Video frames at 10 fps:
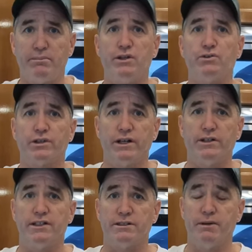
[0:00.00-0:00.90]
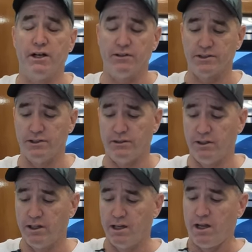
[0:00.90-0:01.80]
putrid on the smell. So
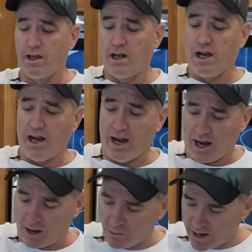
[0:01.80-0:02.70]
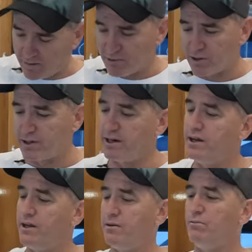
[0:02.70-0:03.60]
however,
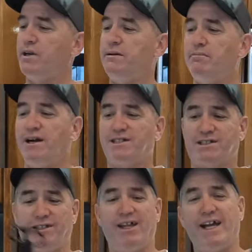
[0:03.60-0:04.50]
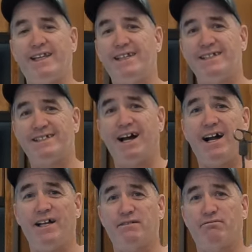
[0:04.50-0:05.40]
we much like these
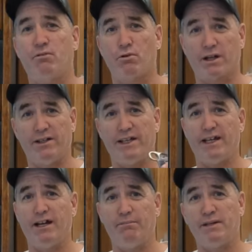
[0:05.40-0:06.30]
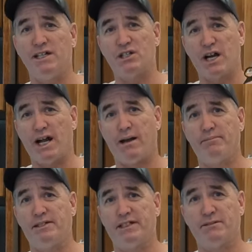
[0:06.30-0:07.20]
guys for cleaning out pee
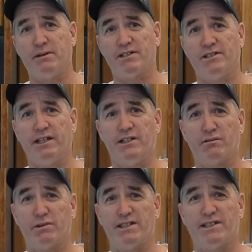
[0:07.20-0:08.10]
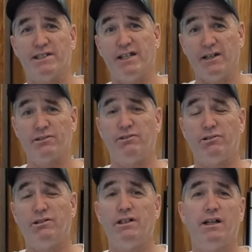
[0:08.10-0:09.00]
traps, especially in your
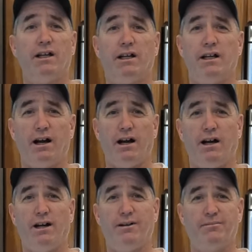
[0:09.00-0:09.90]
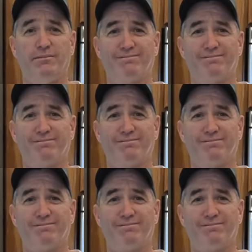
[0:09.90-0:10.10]
residential. I